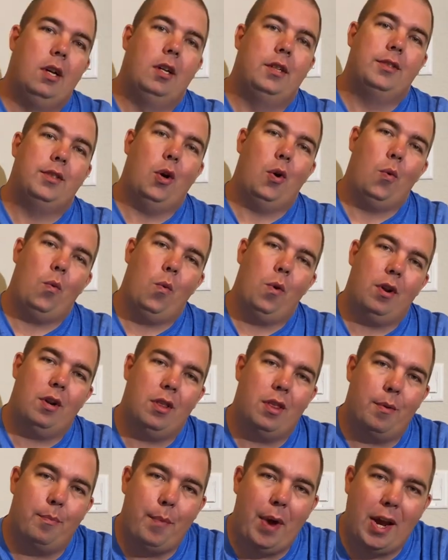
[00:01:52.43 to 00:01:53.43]
So one
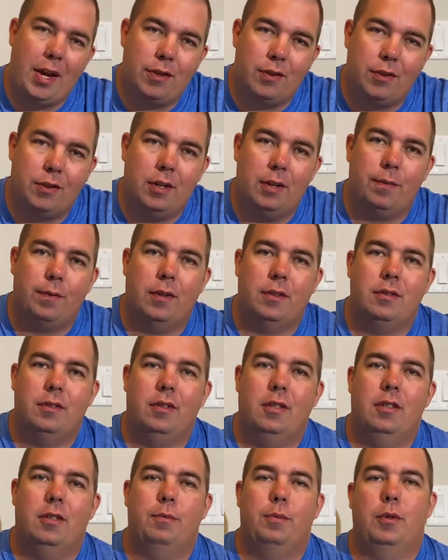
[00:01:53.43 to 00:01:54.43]
of the major
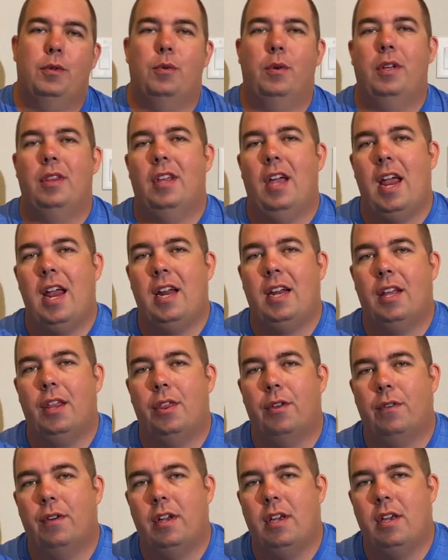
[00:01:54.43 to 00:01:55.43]
differences between the
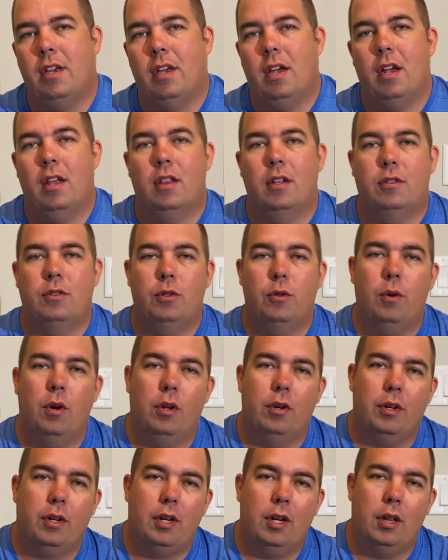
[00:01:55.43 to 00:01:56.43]
eighty-three and the two
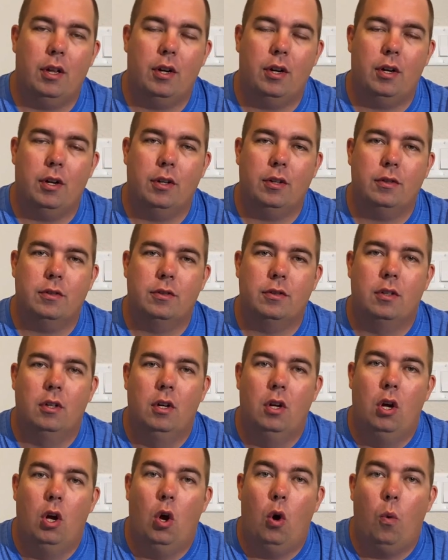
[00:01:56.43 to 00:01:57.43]
hundred kilohertz
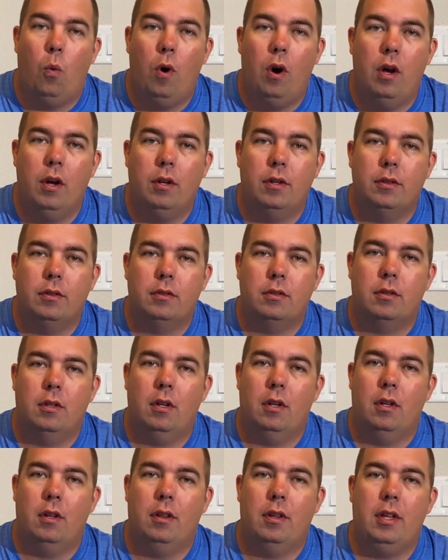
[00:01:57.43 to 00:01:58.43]
was
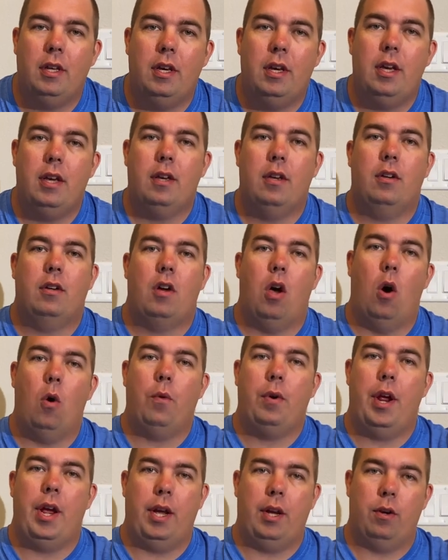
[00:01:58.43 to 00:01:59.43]
the
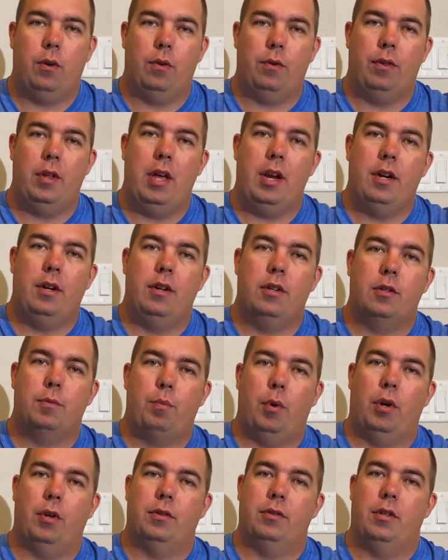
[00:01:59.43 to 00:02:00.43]
cone angle that it
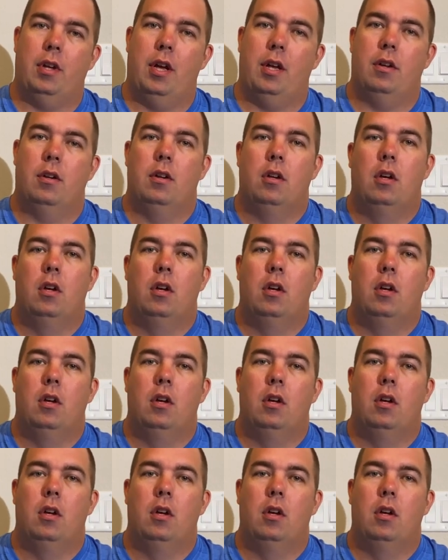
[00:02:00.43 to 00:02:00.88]
dispersed at.